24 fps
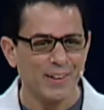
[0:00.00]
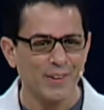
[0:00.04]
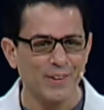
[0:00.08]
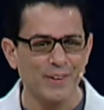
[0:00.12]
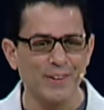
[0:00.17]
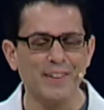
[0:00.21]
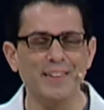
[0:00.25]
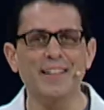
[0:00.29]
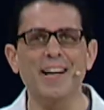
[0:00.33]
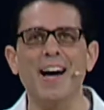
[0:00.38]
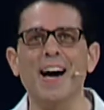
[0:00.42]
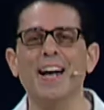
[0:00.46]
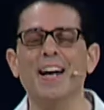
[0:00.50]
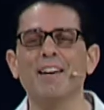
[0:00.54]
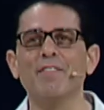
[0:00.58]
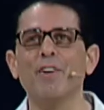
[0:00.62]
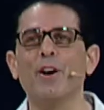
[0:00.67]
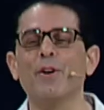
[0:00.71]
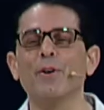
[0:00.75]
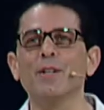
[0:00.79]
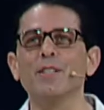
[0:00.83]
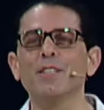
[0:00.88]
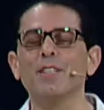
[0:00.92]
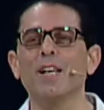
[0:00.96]
Lord God, I've
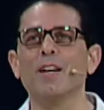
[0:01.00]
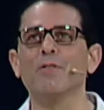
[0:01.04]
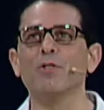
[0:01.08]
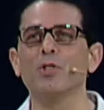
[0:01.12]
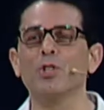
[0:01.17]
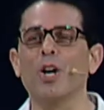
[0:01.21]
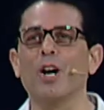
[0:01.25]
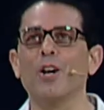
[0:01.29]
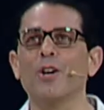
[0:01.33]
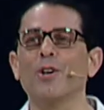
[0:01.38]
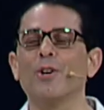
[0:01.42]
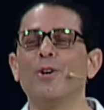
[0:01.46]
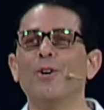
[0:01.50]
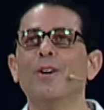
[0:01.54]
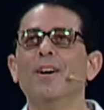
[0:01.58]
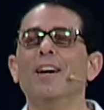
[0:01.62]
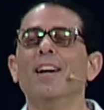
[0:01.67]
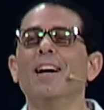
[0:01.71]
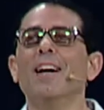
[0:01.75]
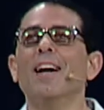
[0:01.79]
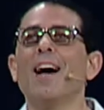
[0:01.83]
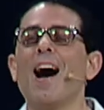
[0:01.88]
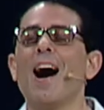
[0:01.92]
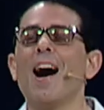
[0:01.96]
always loved charcoal.
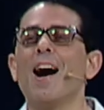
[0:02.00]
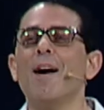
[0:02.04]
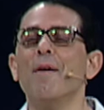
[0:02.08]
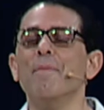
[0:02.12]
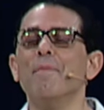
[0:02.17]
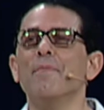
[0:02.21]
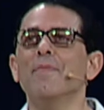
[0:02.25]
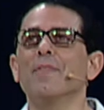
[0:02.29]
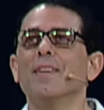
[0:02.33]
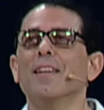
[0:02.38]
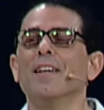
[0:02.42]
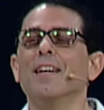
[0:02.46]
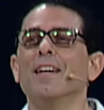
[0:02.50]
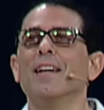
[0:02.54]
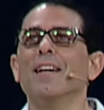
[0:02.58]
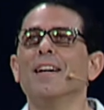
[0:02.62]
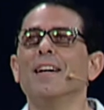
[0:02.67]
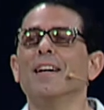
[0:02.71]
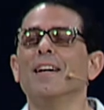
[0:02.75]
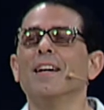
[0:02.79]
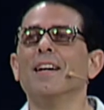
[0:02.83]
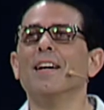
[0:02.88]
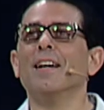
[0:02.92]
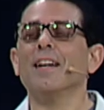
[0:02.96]
Um,
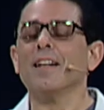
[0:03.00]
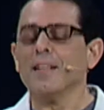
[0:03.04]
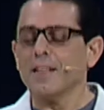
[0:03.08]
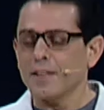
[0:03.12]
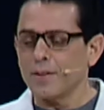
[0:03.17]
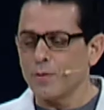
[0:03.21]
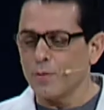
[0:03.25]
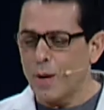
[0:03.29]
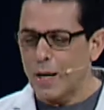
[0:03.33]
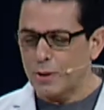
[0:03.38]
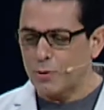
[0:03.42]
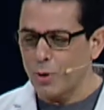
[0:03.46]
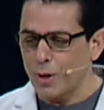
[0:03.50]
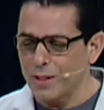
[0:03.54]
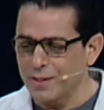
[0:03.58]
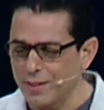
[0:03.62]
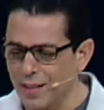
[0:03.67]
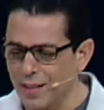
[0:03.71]
watch what he